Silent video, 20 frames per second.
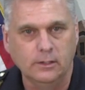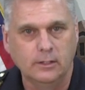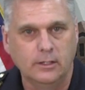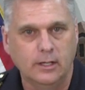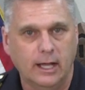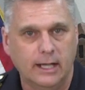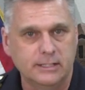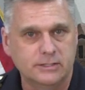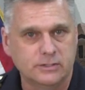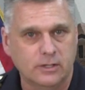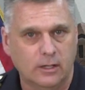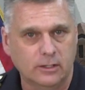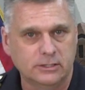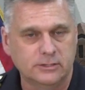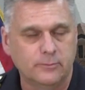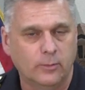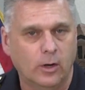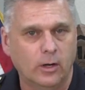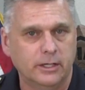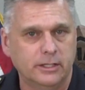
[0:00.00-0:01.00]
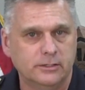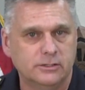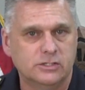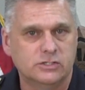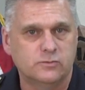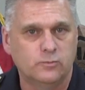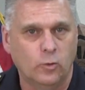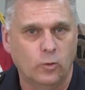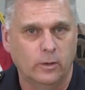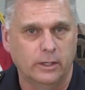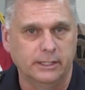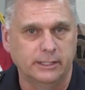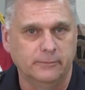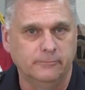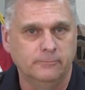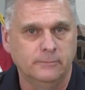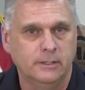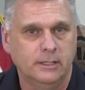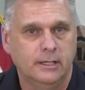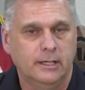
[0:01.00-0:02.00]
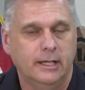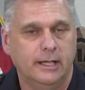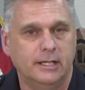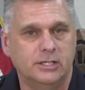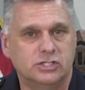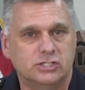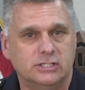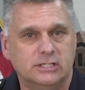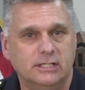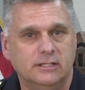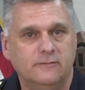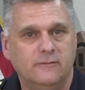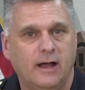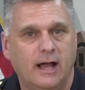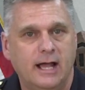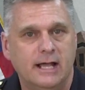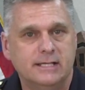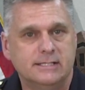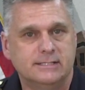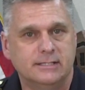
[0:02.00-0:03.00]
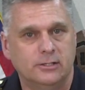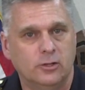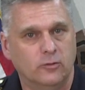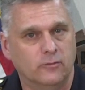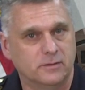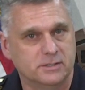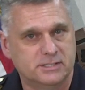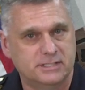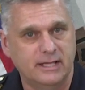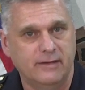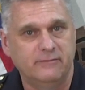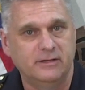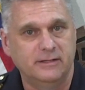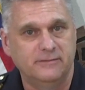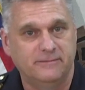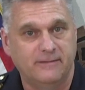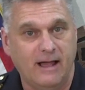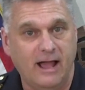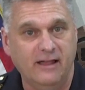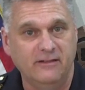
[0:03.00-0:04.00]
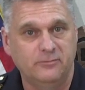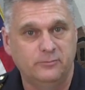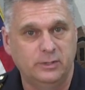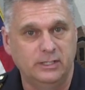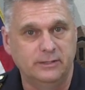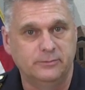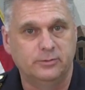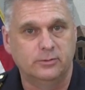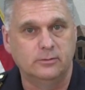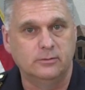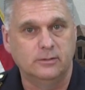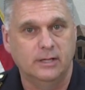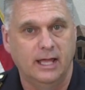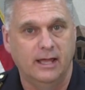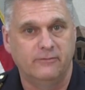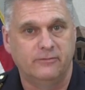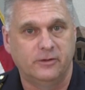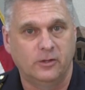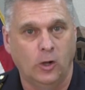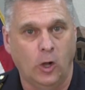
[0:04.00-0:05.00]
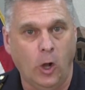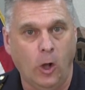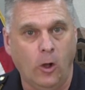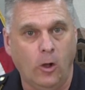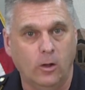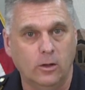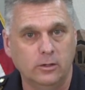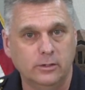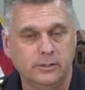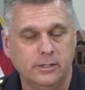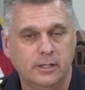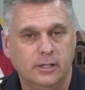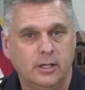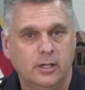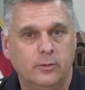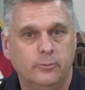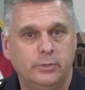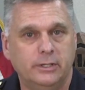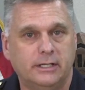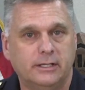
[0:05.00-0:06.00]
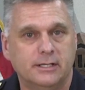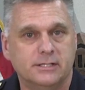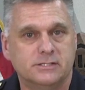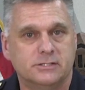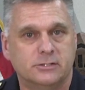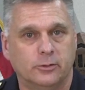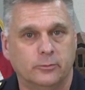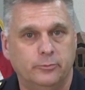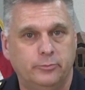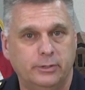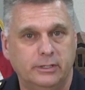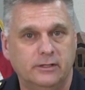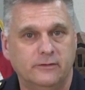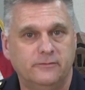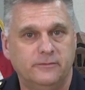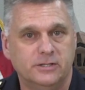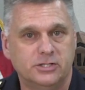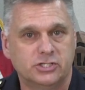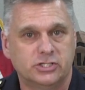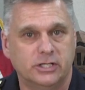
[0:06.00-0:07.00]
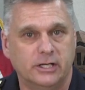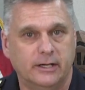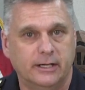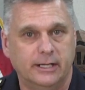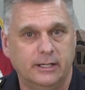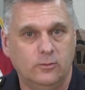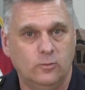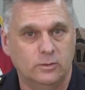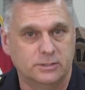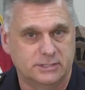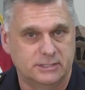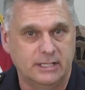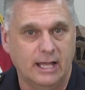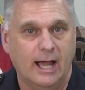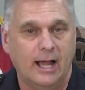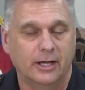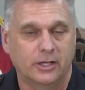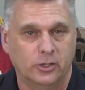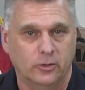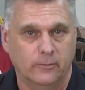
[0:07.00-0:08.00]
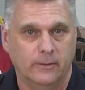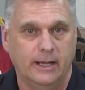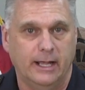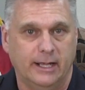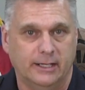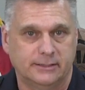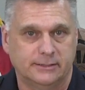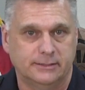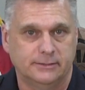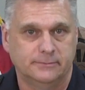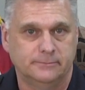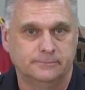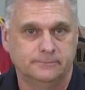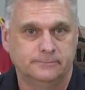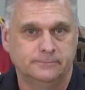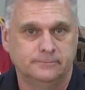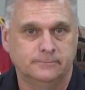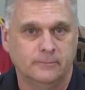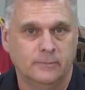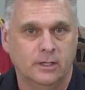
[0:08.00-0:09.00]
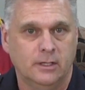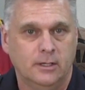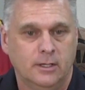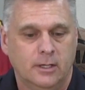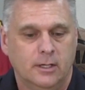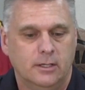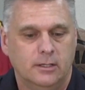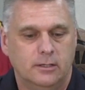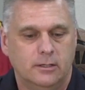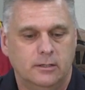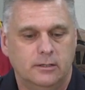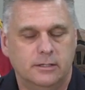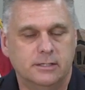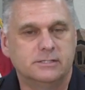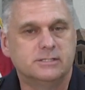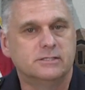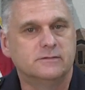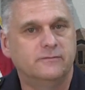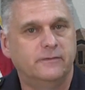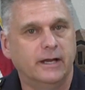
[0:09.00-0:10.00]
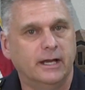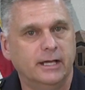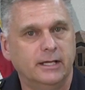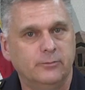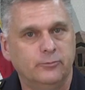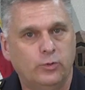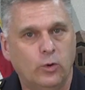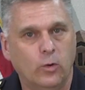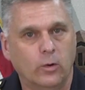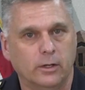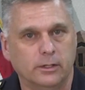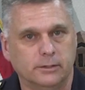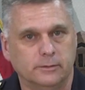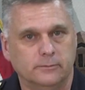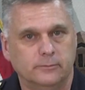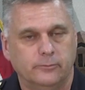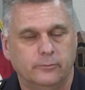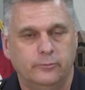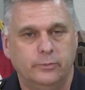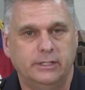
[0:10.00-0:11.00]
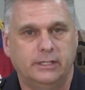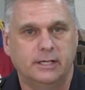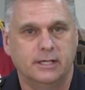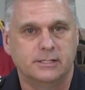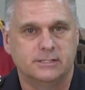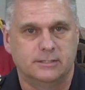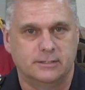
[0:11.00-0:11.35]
I talked to Marty this morning and she advised that over 75 people have called because their beneficiary was not correct. This is very important because